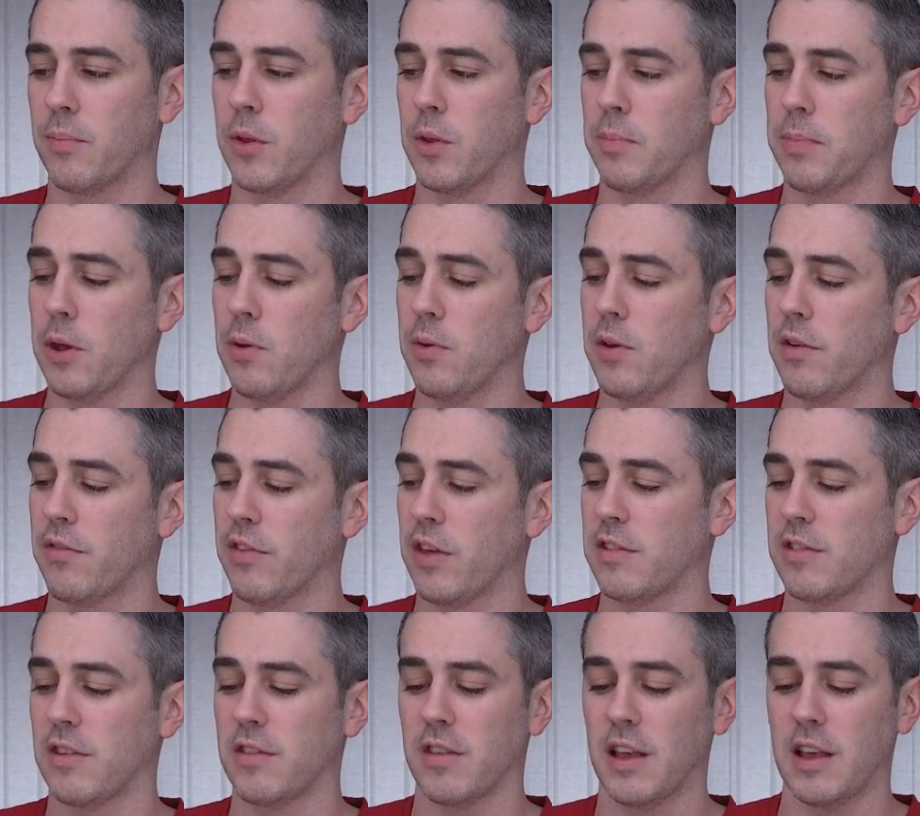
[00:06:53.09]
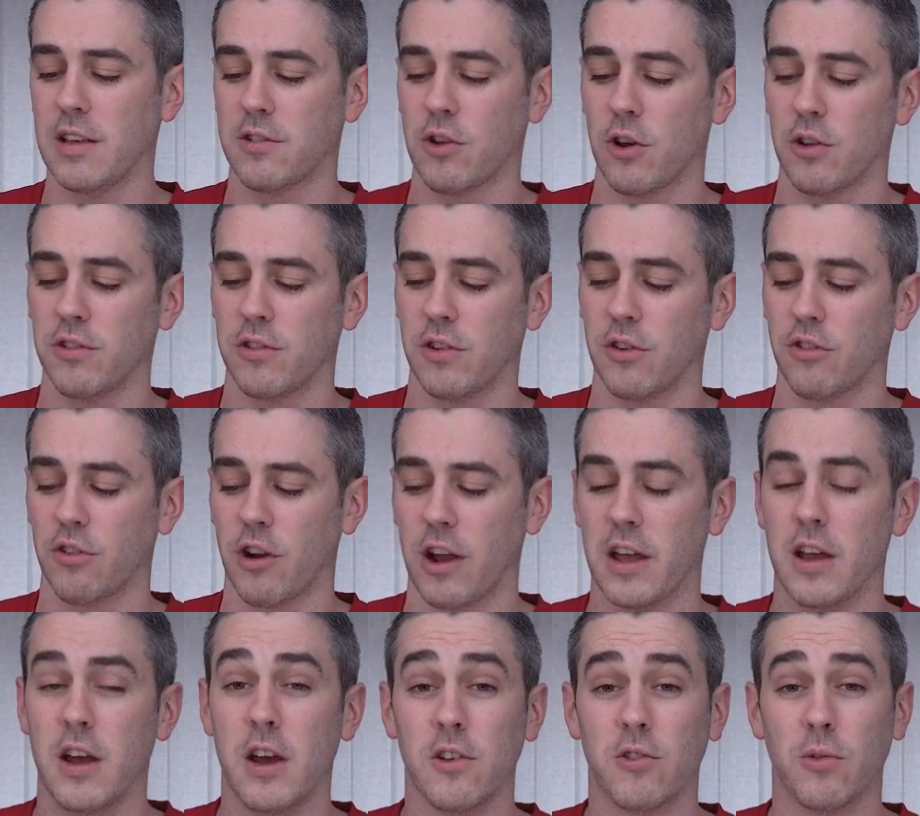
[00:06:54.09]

Well, the beauty of this is concentrate.